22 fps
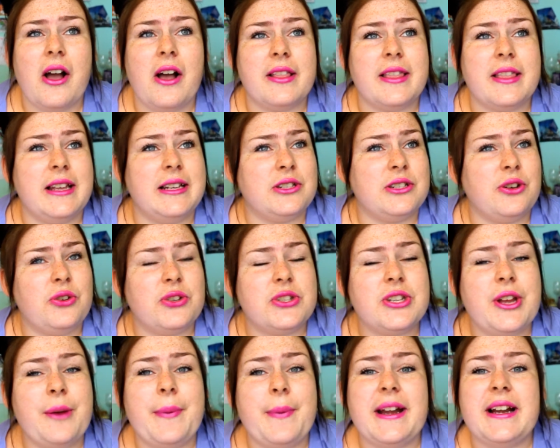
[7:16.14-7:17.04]
There's
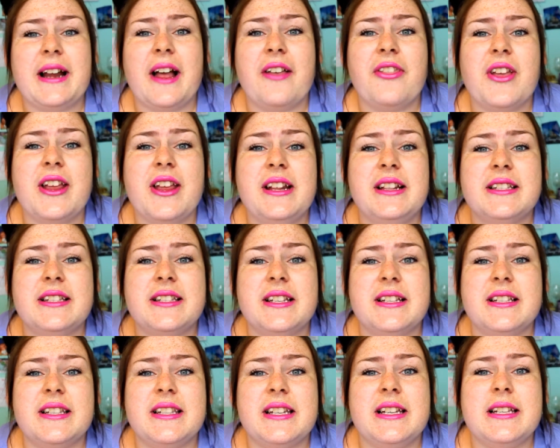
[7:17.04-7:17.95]
also been other
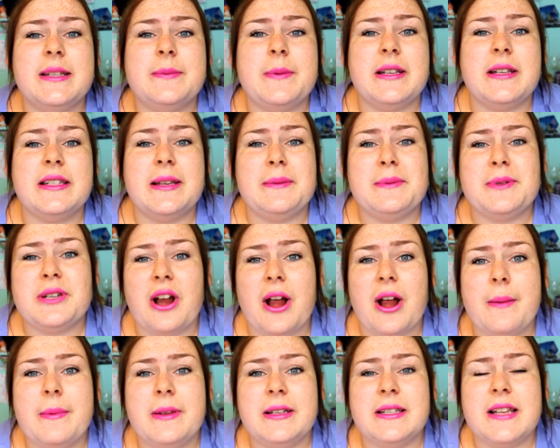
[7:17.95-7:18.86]
instances where
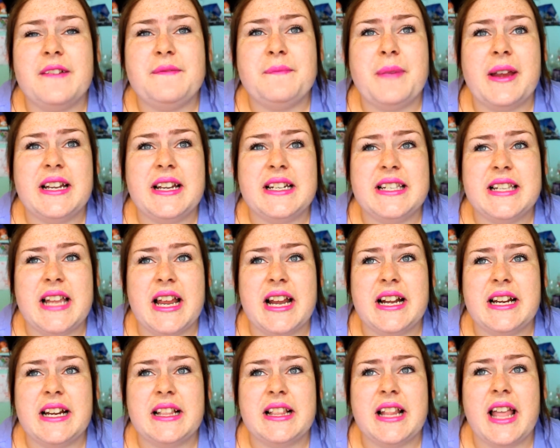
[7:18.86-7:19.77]
subscribers have been
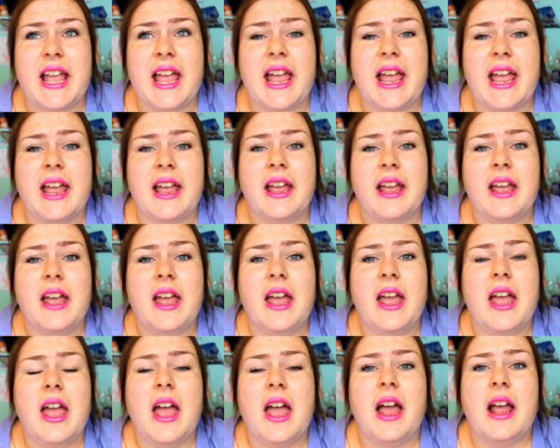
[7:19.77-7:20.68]
standing there
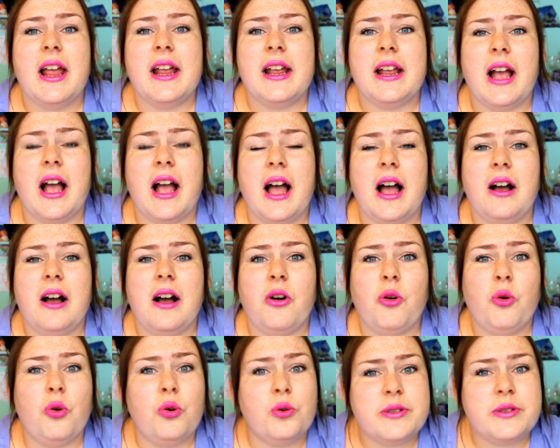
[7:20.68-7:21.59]

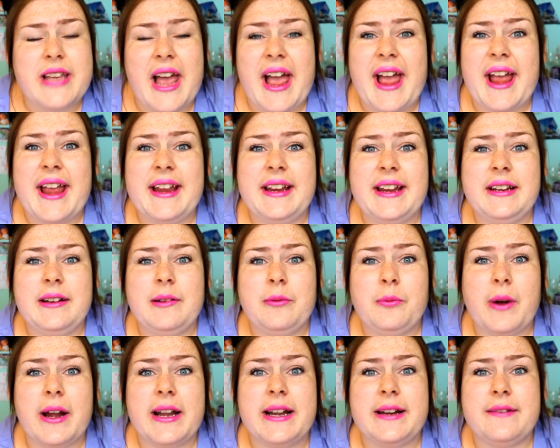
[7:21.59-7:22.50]
all day
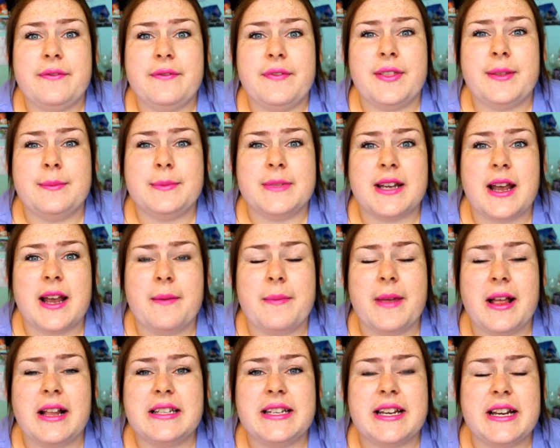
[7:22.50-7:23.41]
waiting for them to come
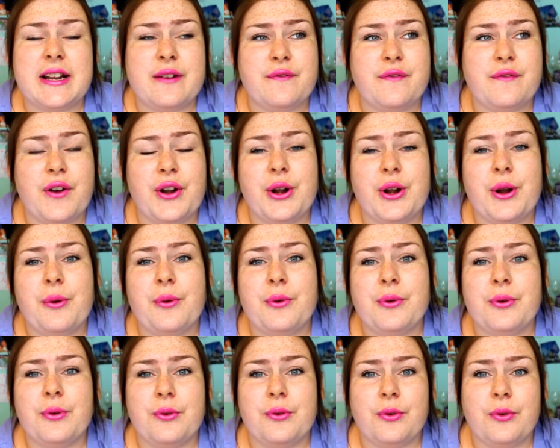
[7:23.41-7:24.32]
out to get a
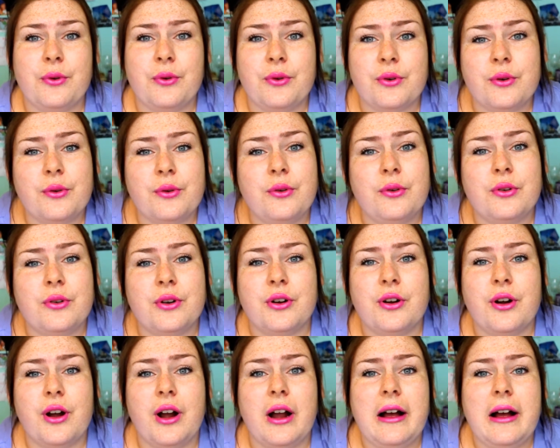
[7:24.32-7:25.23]
photo or an
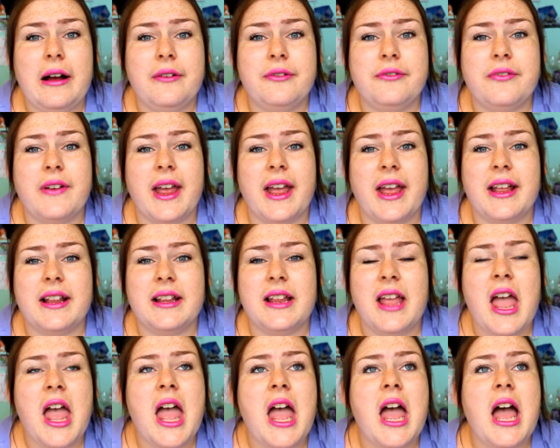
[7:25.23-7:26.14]
autograph, and
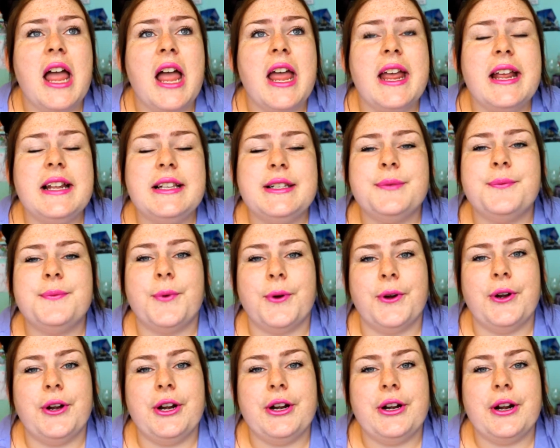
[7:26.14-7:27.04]
it's
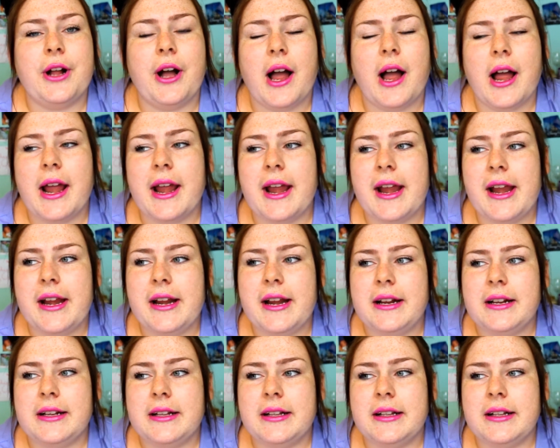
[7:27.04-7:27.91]
rude. I